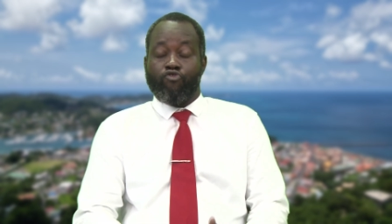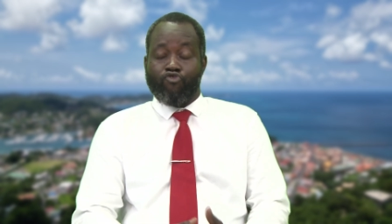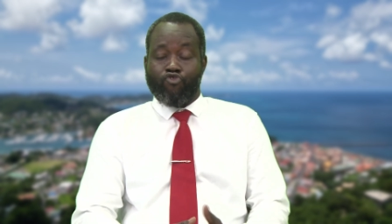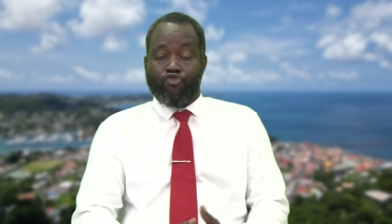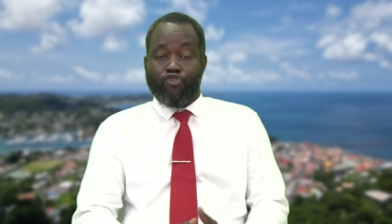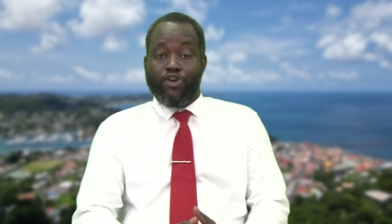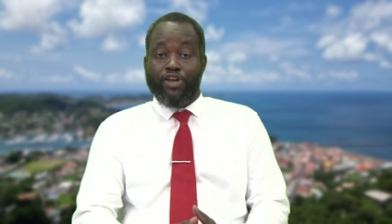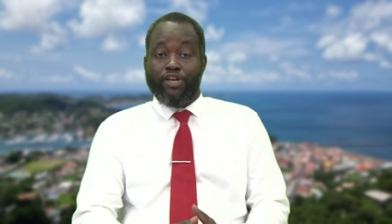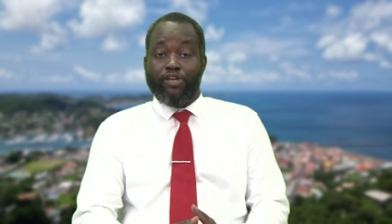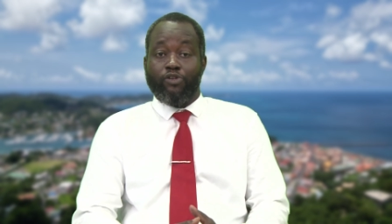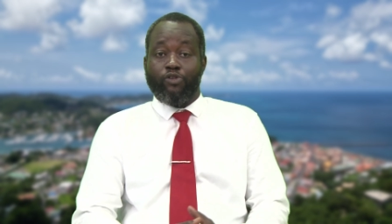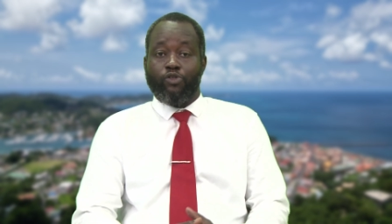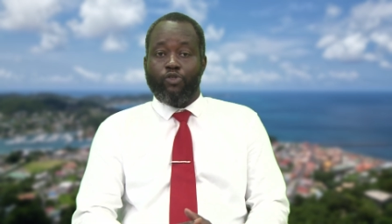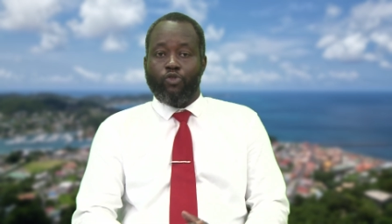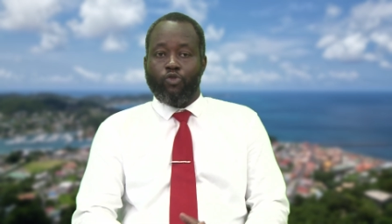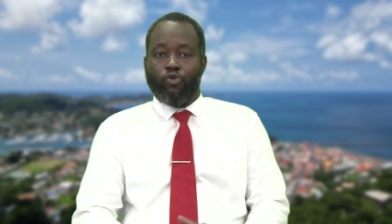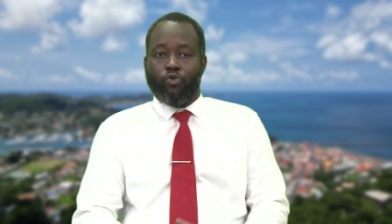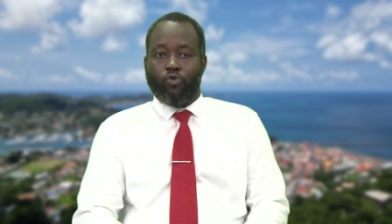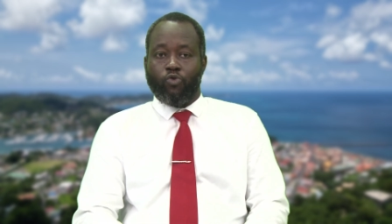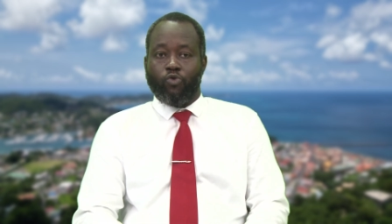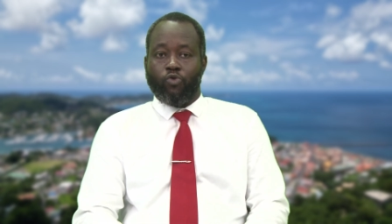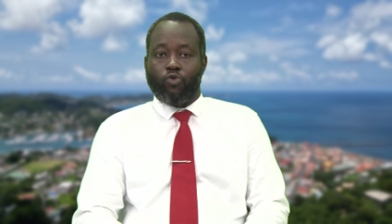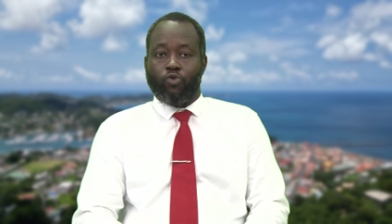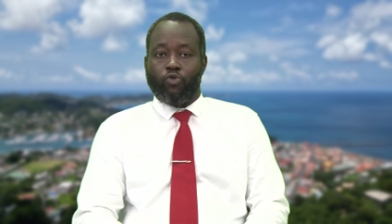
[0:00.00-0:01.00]
trained
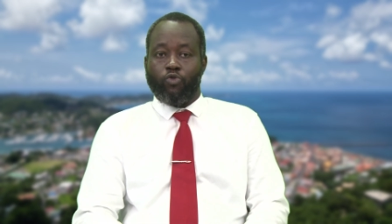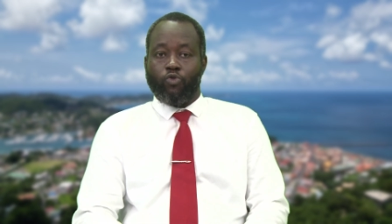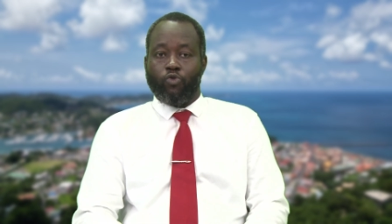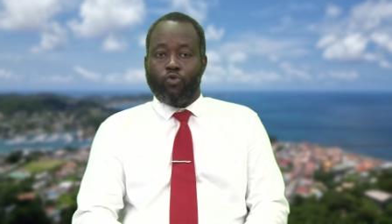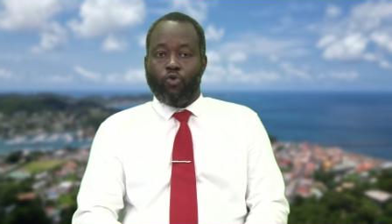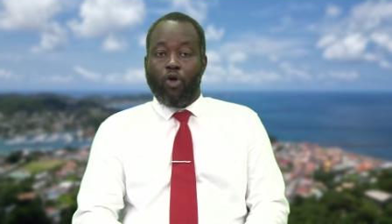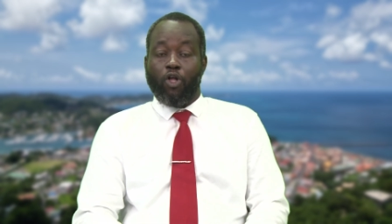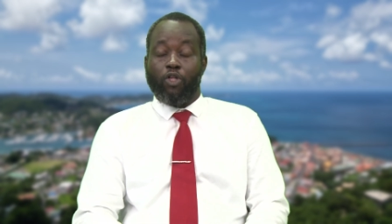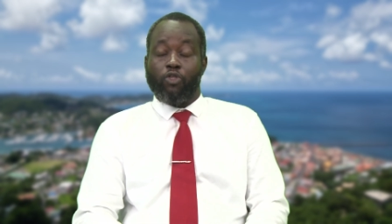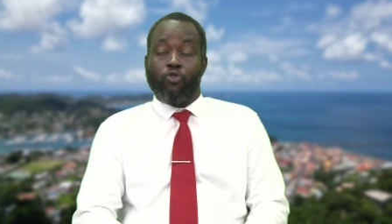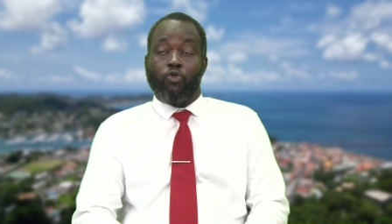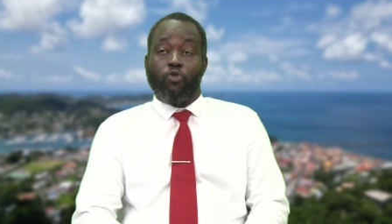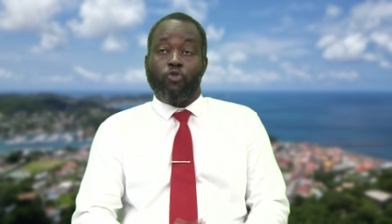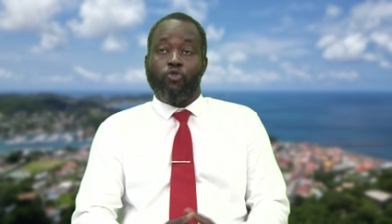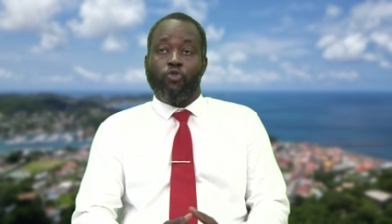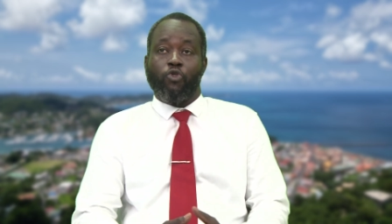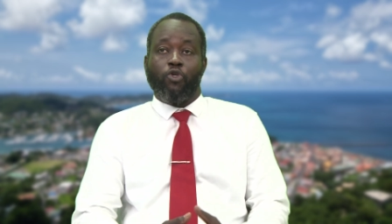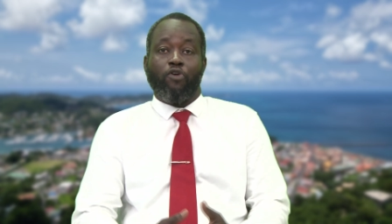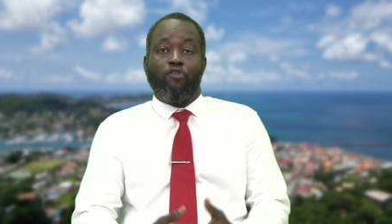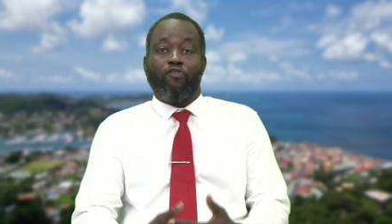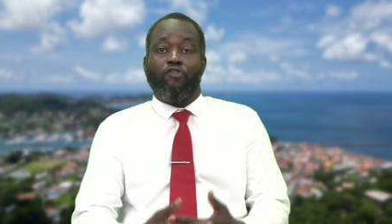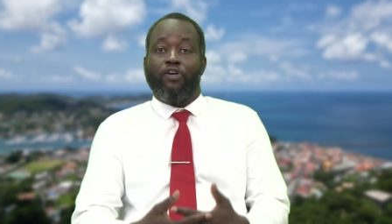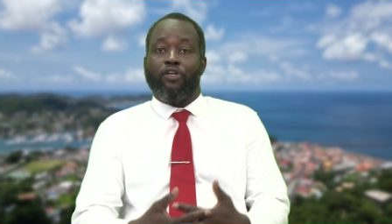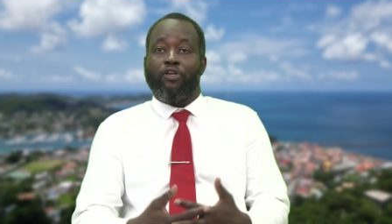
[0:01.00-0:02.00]
to also
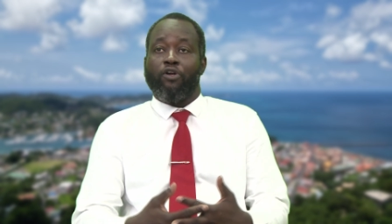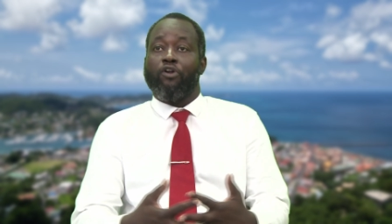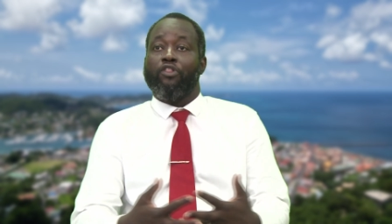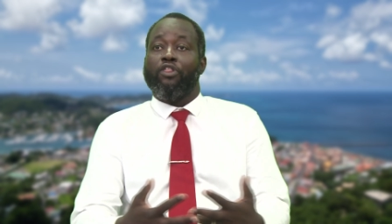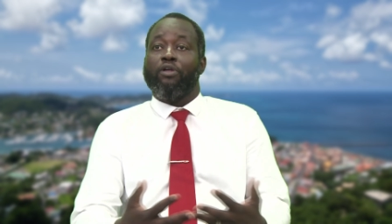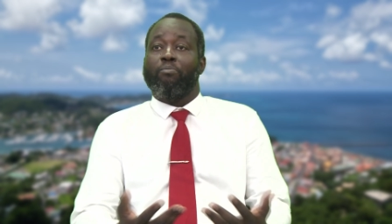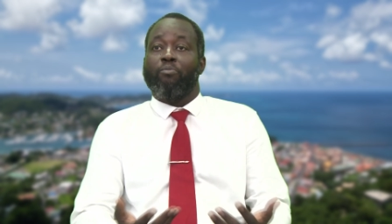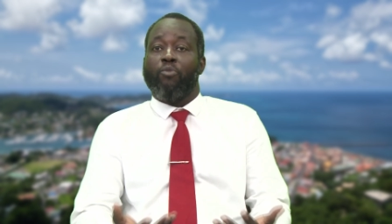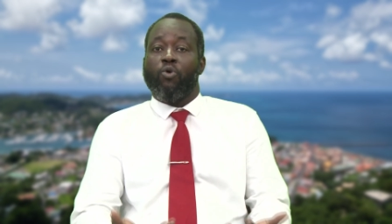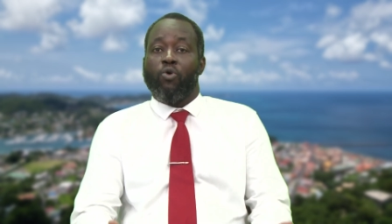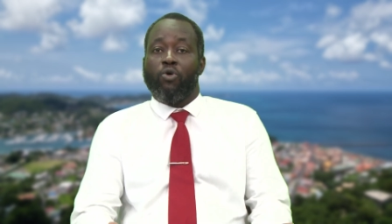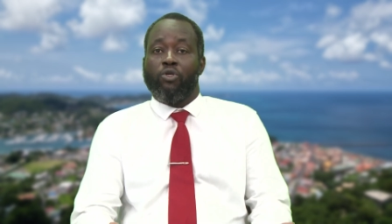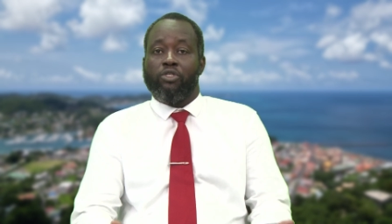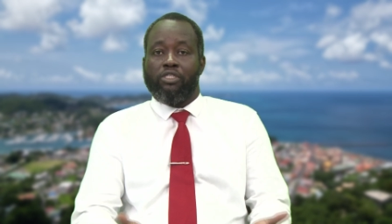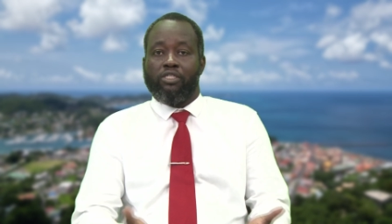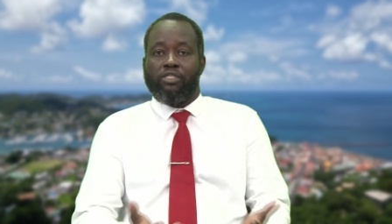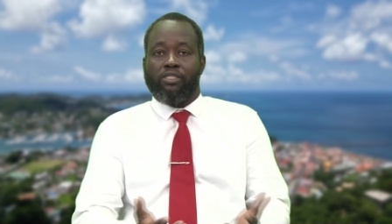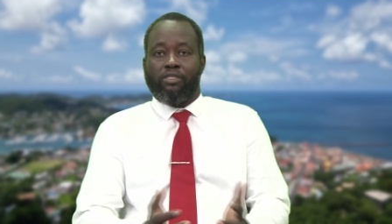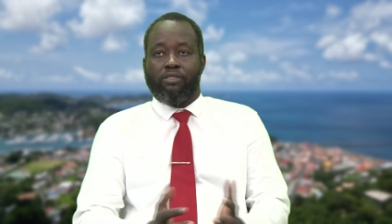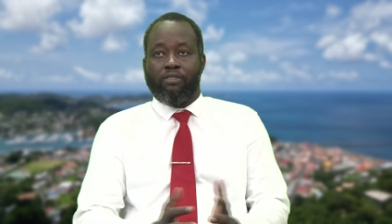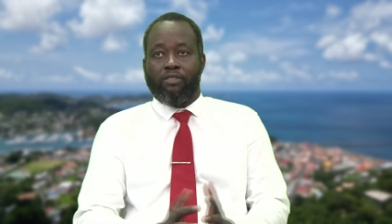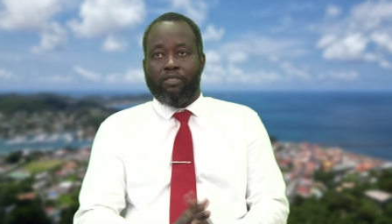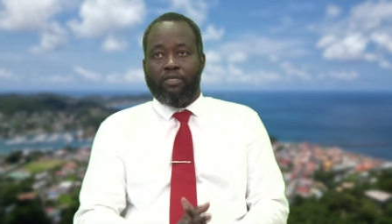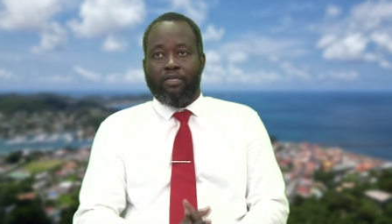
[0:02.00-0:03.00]
serve on other
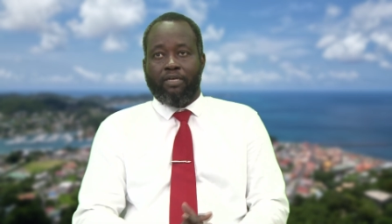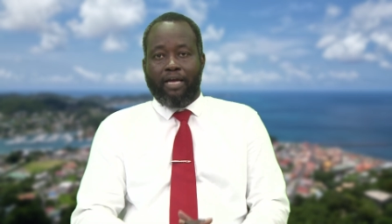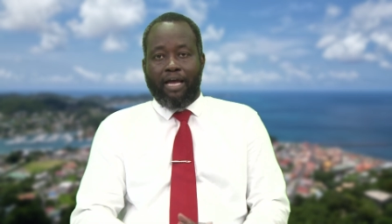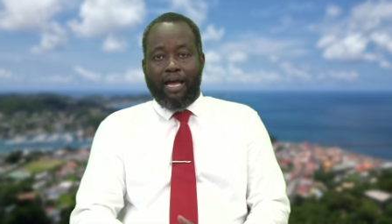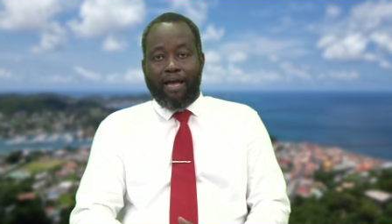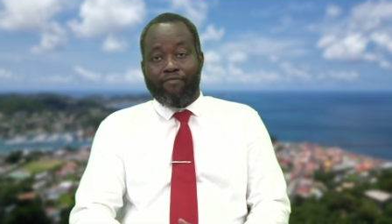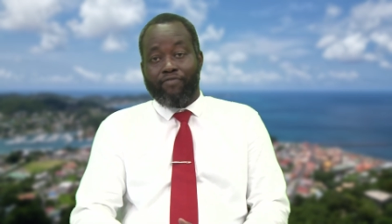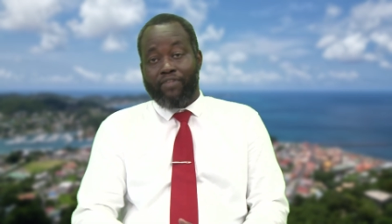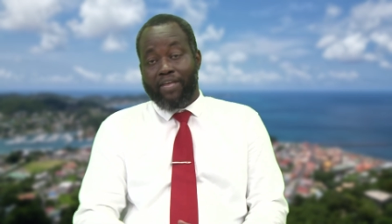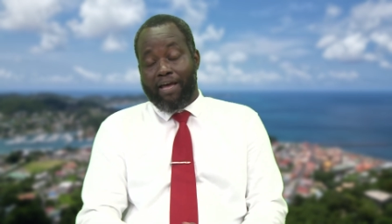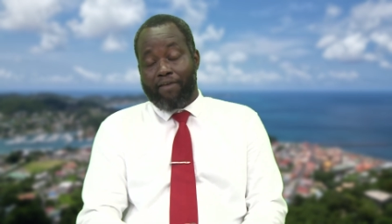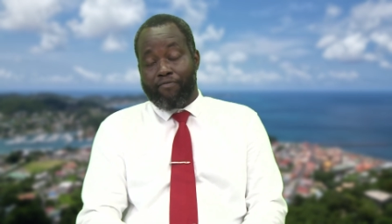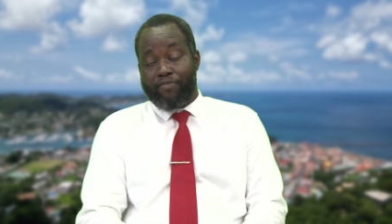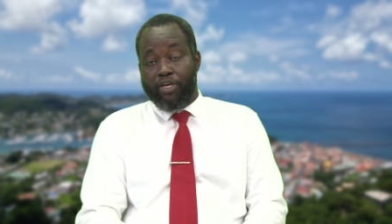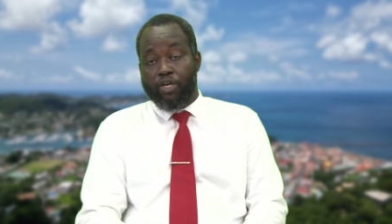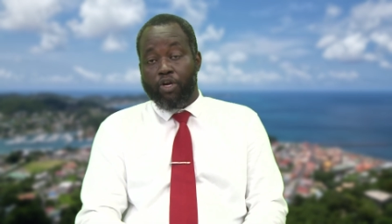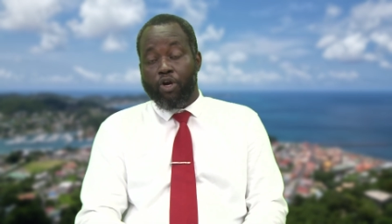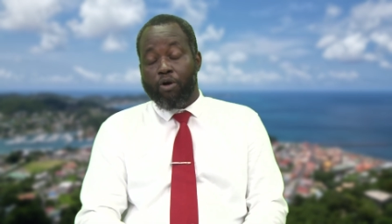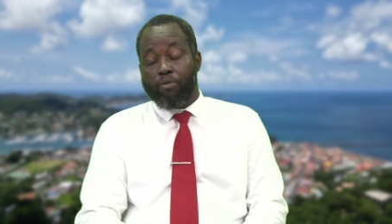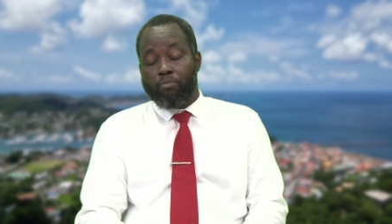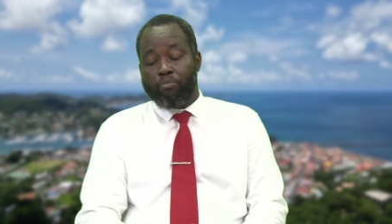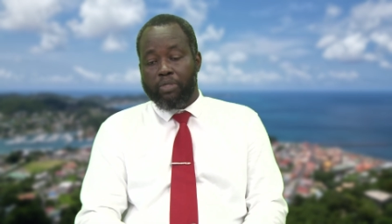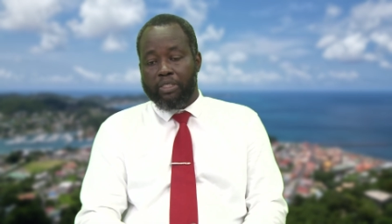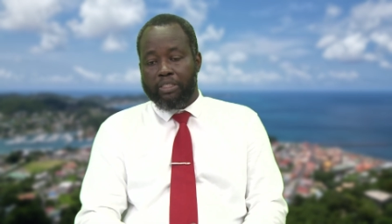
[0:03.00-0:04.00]
boards after
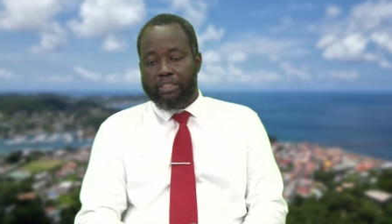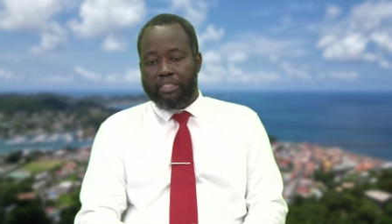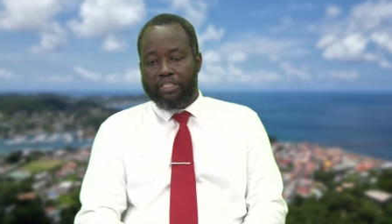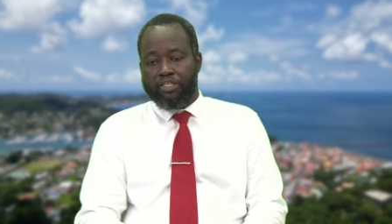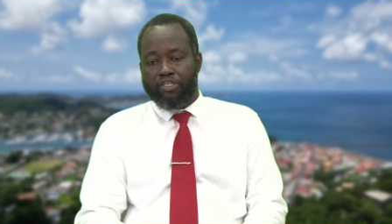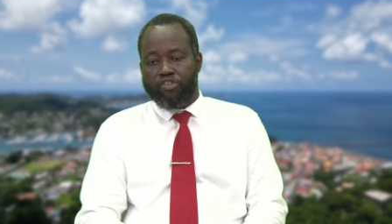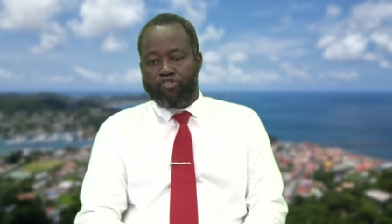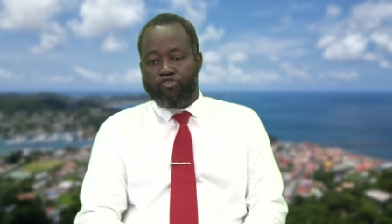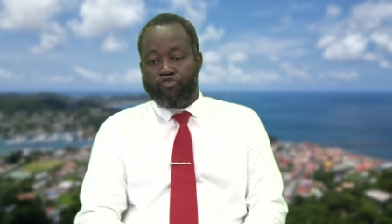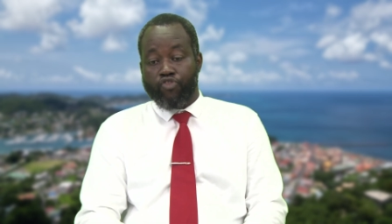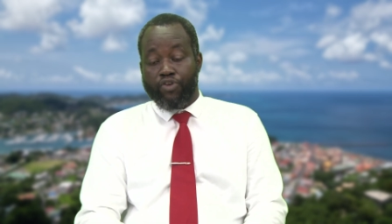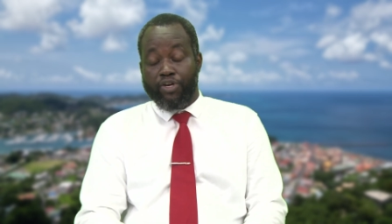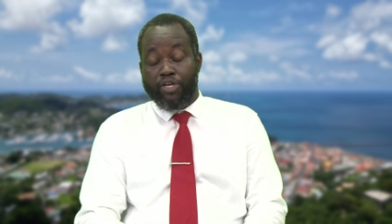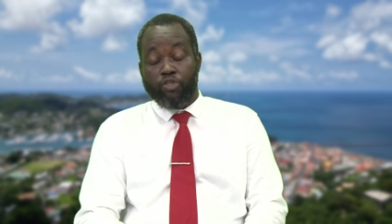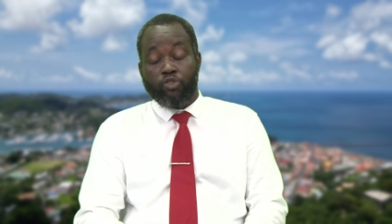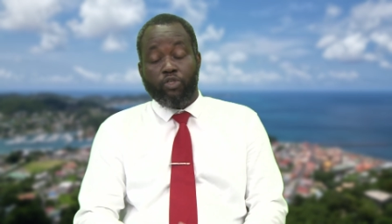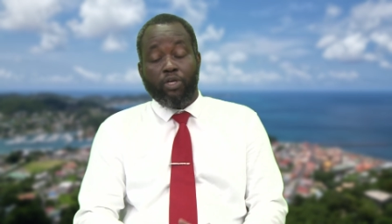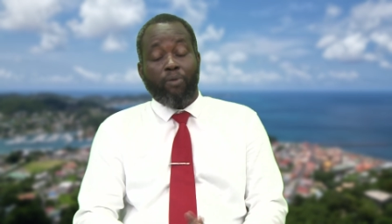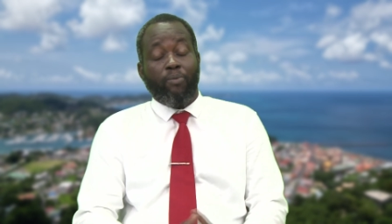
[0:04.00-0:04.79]
having completed this training.